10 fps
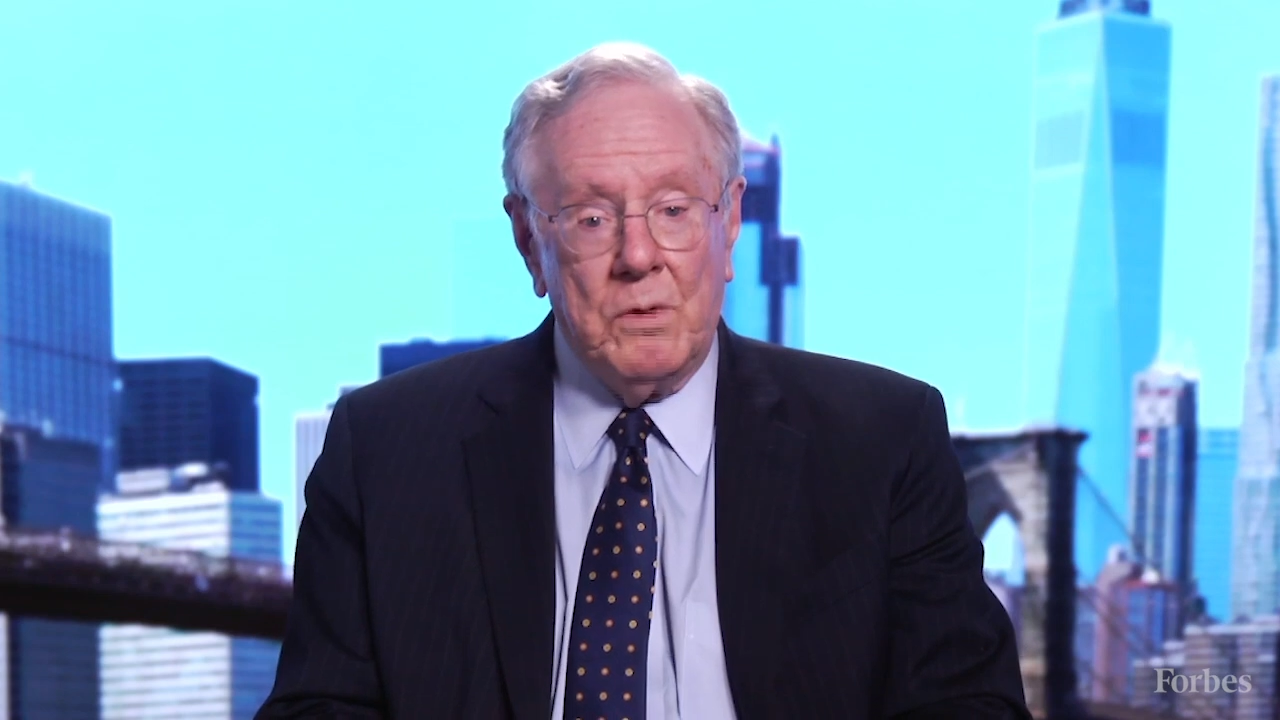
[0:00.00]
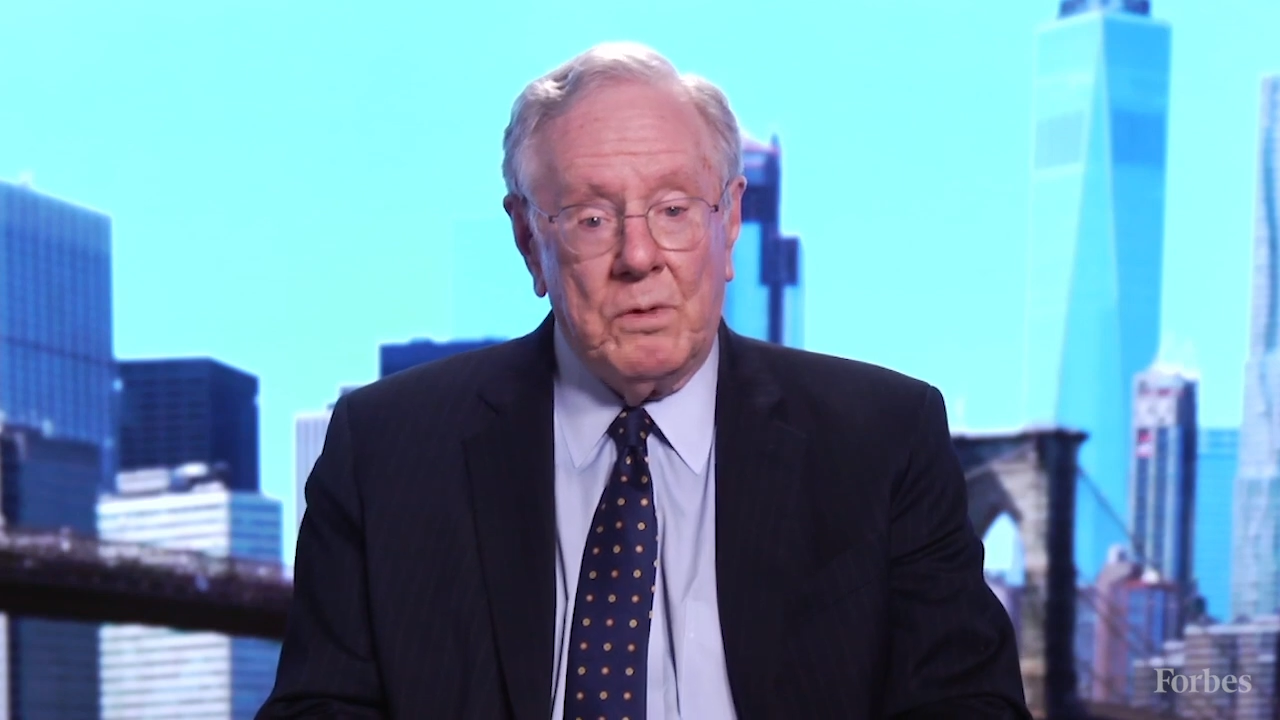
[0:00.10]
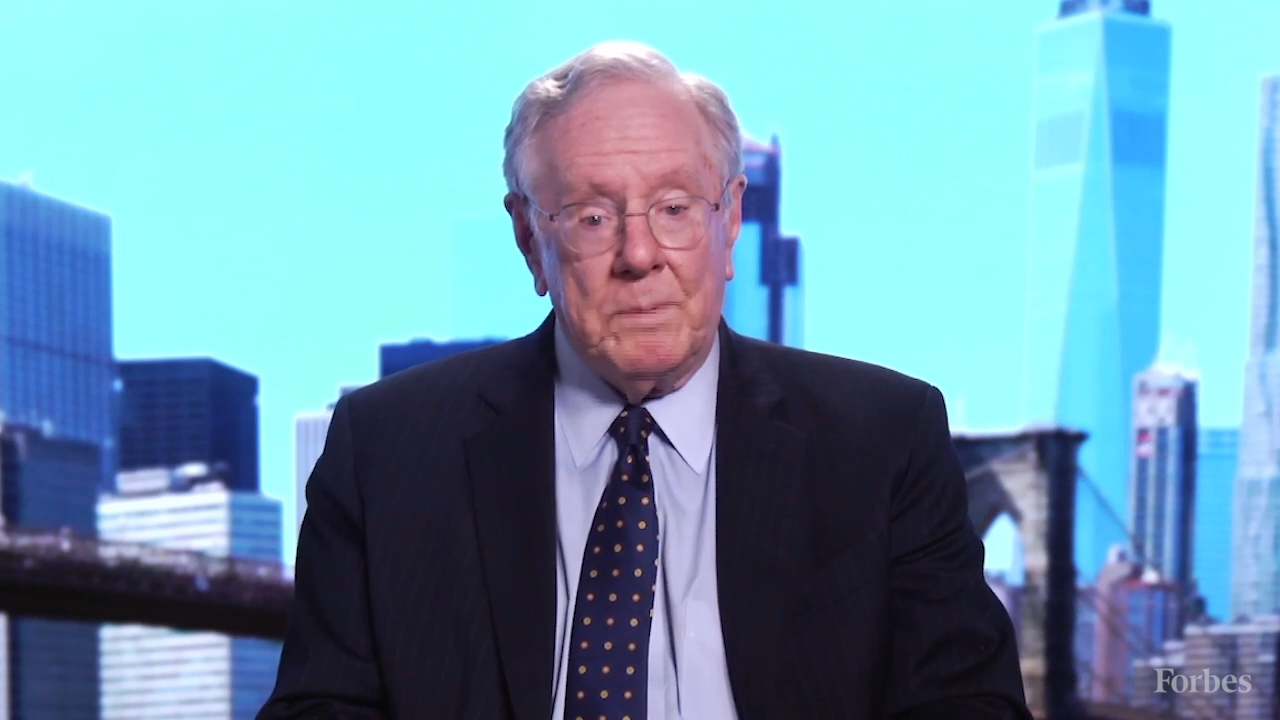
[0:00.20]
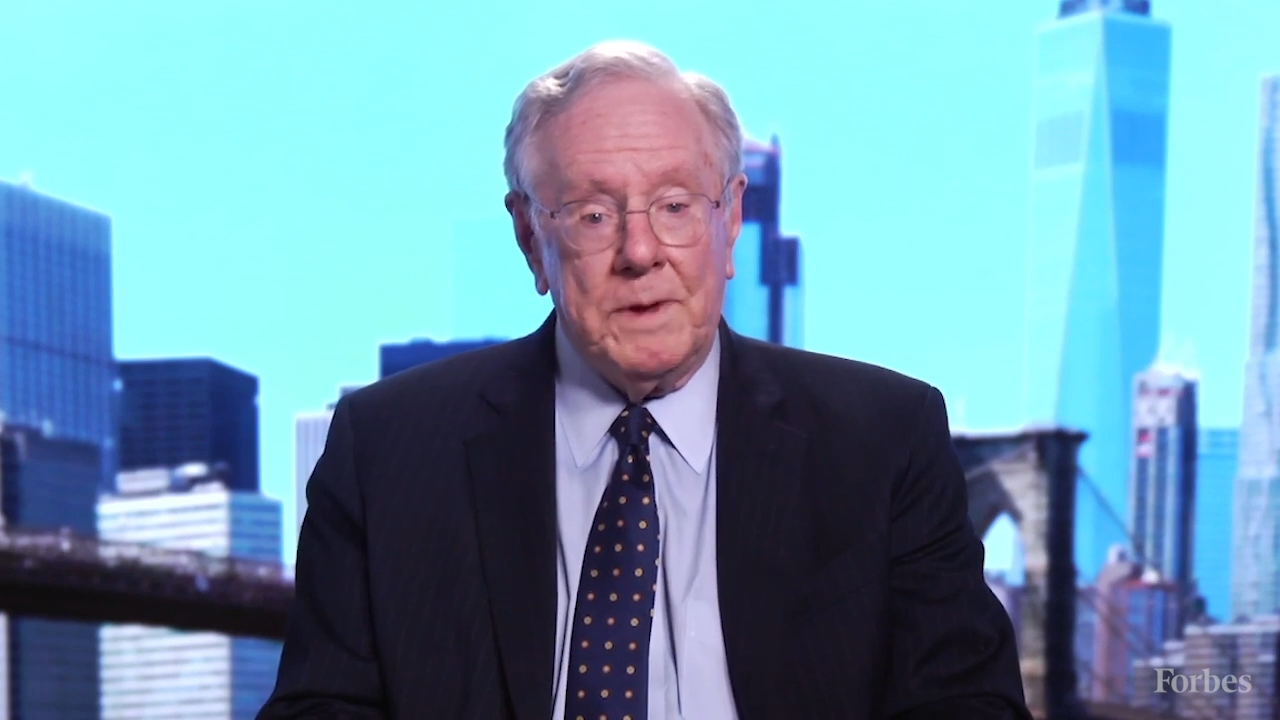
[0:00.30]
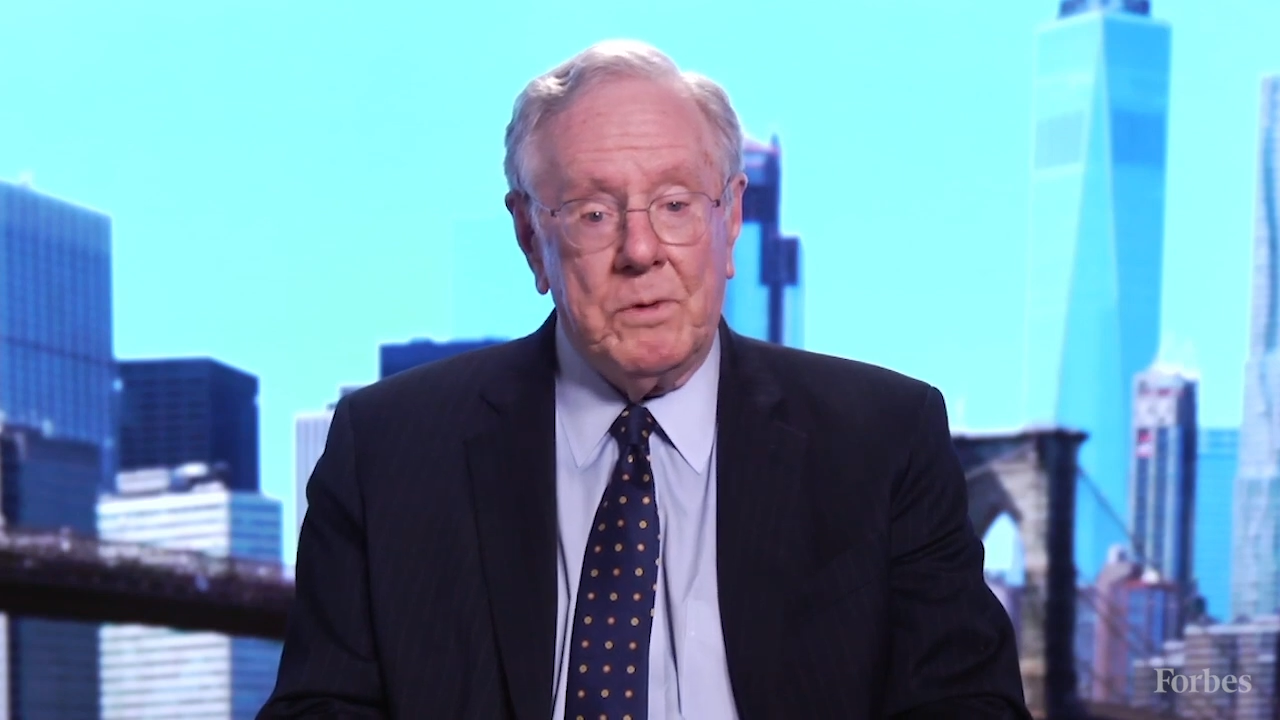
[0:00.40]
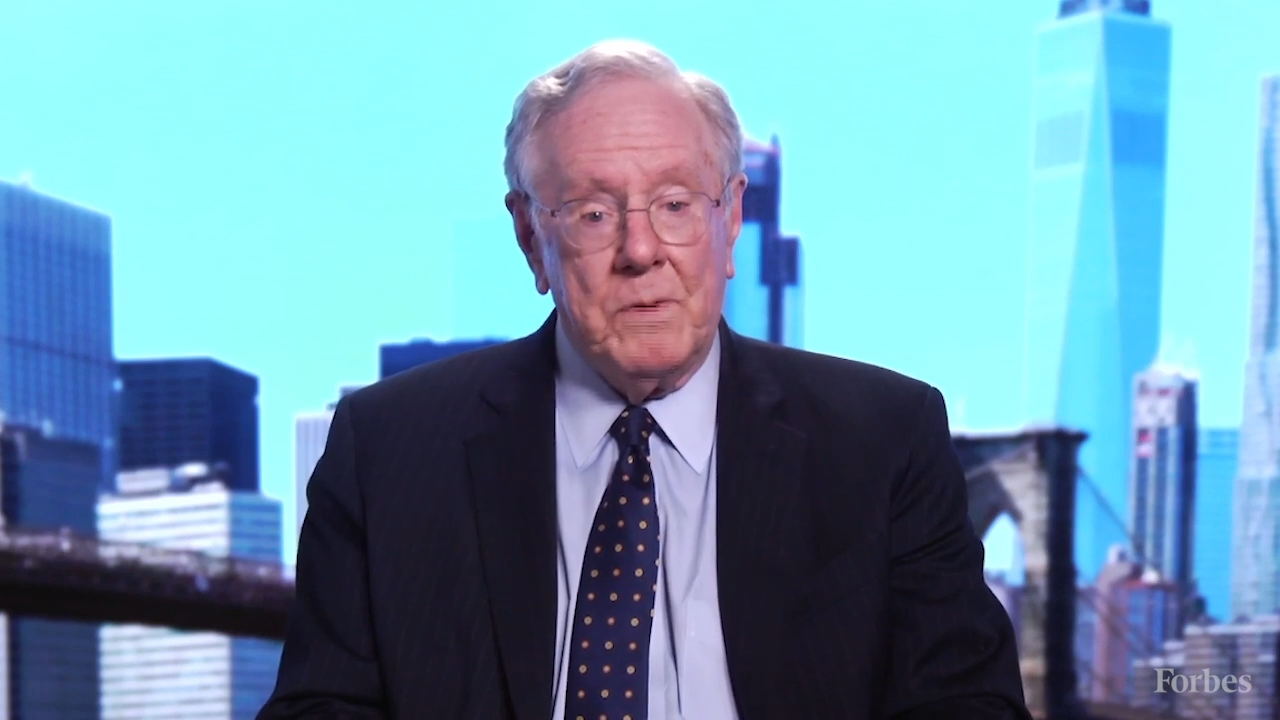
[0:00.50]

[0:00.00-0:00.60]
would be